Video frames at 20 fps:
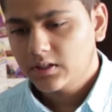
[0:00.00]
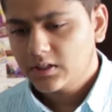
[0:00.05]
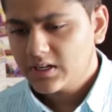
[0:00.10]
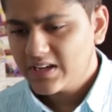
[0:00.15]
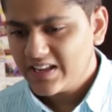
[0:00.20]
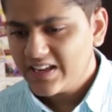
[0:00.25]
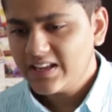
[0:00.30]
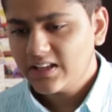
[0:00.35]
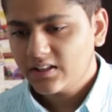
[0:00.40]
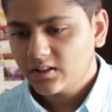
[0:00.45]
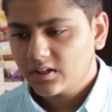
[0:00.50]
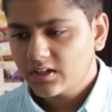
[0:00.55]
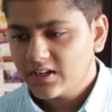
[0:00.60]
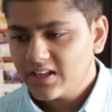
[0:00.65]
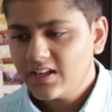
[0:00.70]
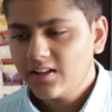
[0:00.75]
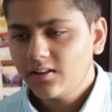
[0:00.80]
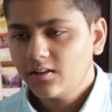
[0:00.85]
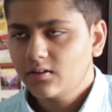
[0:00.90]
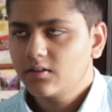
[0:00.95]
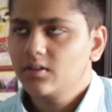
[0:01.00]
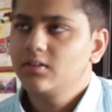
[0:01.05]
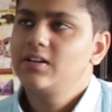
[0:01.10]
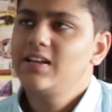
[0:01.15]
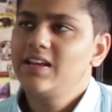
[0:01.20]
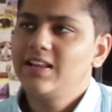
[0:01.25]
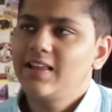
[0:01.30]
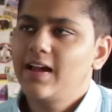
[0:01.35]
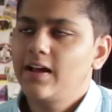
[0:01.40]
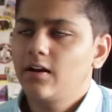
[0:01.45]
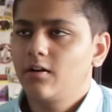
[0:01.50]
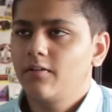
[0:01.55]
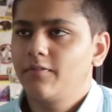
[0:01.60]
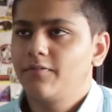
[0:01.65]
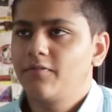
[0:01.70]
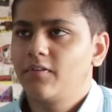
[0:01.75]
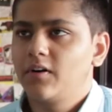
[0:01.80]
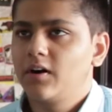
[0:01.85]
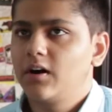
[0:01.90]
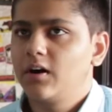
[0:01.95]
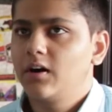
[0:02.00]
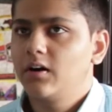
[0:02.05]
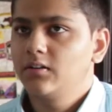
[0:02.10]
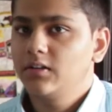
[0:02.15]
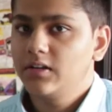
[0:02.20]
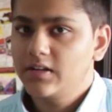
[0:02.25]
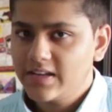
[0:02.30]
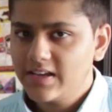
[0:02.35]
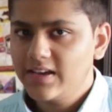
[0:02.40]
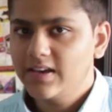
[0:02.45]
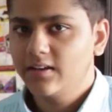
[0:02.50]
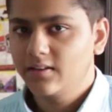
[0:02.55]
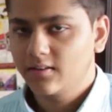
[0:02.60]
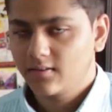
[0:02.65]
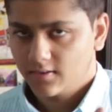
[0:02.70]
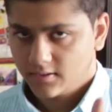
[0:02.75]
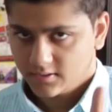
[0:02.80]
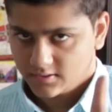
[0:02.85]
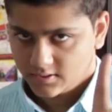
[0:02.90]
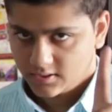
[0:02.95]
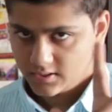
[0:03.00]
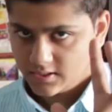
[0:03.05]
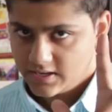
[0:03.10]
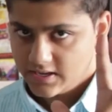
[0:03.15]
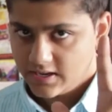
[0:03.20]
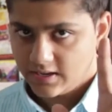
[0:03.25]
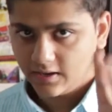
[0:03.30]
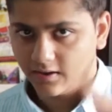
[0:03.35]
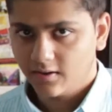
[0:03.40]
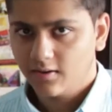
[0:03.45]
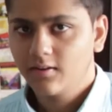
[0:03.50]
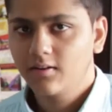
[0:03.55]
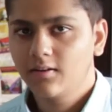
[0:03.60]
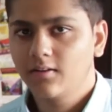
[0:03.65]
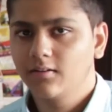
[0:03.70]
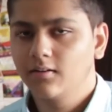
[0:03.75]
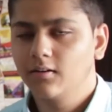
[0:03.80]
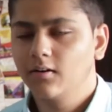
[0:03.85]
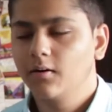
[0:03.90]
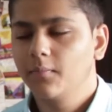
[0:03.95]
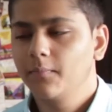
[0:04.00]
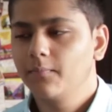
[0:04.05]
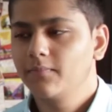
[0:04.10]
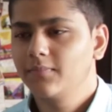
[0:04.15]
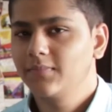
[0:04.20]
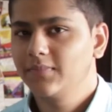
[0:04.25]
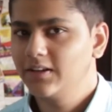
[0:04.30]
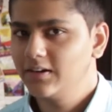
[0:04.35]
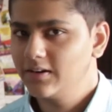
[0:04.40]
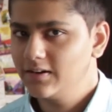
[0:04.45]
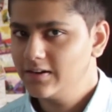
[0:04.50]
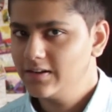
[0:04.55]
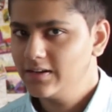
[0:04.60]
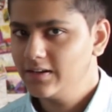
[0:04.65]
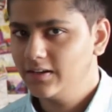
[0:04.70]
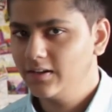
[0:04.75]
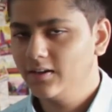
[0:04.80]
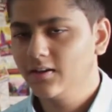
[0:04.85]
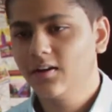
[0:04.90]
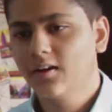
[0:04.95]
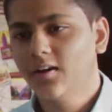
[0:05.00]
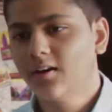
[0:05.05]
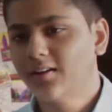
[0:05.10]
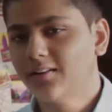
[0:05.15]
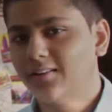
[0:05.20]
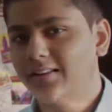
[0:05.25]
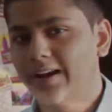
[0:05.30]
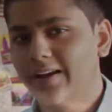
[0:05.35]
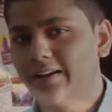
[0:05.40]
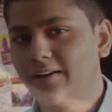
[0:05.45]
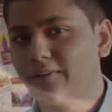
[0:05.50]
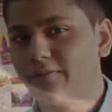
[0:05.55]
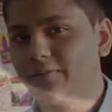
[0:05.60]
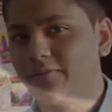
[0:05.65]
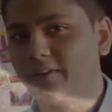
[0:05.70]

the d the d the d line of uh, the d that is the d you know the d line